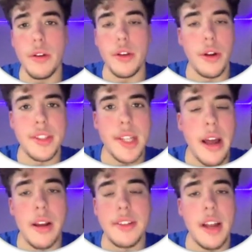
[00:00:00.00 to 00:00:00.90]
It's
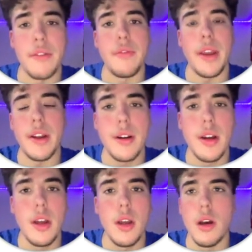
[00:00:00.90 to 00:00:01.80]
not a fake
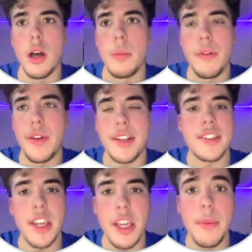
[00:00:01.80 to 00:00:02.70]
a fake
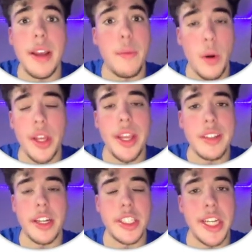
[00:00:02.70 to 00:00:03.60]
scheme. It really is
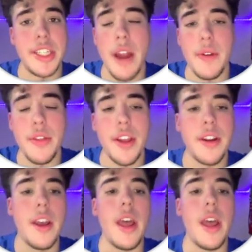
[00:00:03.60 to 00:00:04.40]
going to change everything.